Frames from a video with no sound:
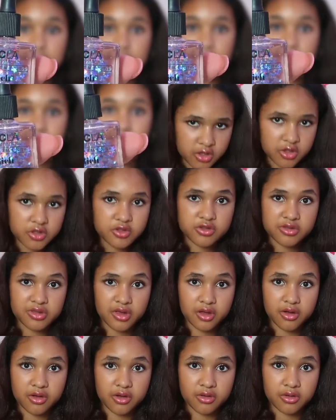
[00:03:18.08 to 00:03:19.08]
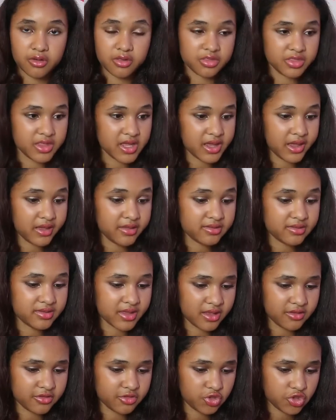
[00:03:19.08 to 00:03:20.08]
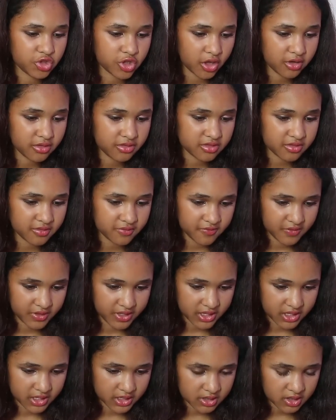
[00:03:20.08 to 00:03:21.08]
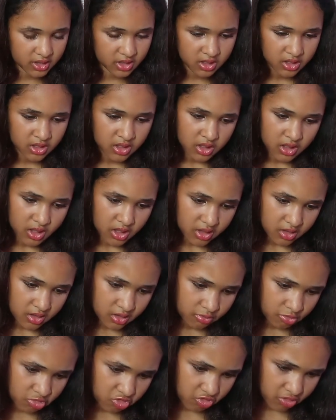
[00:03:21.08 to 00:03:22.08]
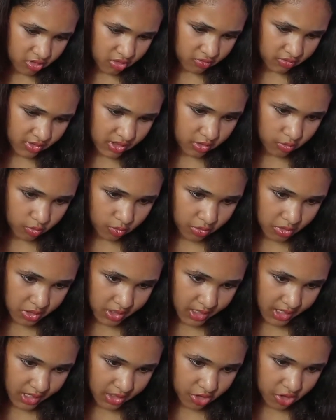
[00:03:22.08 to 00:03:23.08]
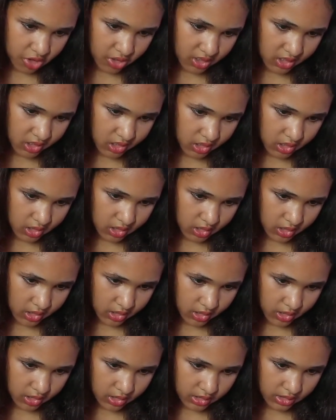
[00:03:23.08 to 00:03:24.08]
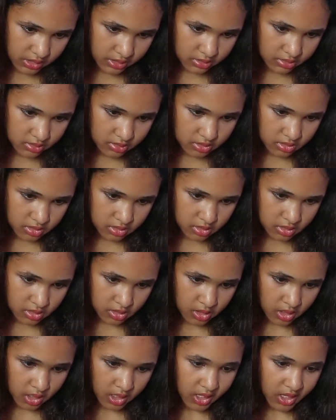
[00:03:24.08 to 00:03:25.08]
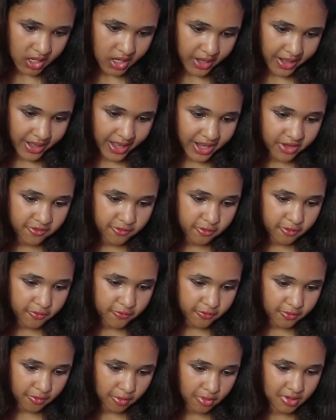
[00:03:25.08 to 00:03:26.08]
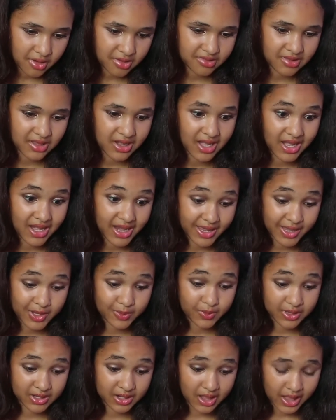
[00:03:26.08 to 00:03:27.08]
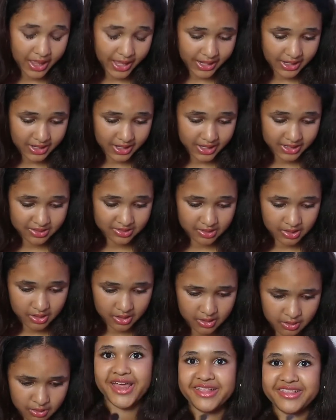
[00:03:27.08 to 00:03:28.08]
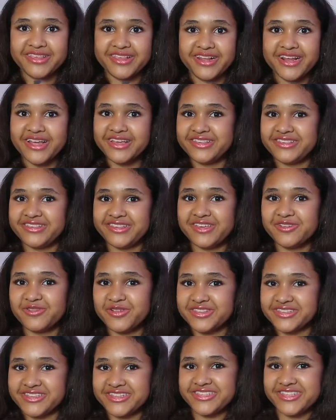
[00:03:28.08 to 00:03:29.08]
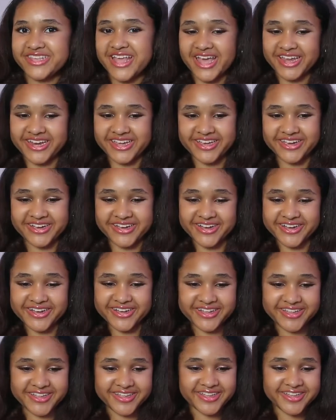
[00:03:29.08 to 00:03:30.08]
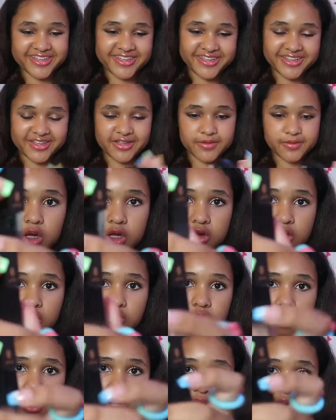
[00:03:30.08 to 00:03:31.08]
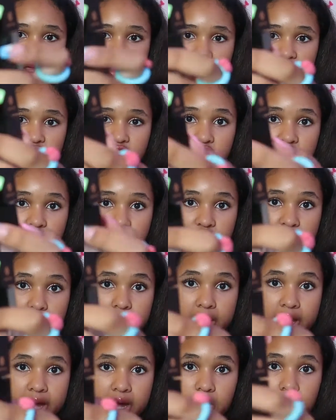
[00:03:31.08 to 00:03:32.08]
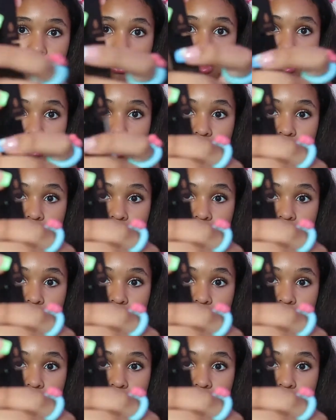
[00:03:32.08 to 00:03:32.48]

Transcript: Oil. So this says Josephine. I'm just trying to read what it actually is. Natural Flawless Liquid Highlighter. Let's see what's inside here. I don't want anything to drip out.